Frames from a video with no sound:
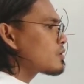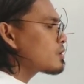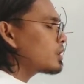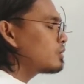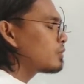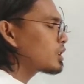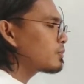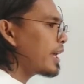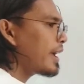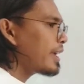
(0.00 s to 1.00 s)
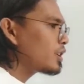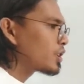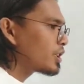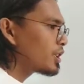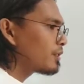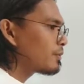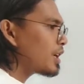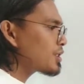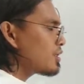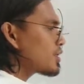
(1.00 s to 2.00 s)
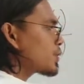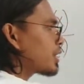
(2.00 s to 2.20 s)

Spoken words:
So in multiplying your fractions,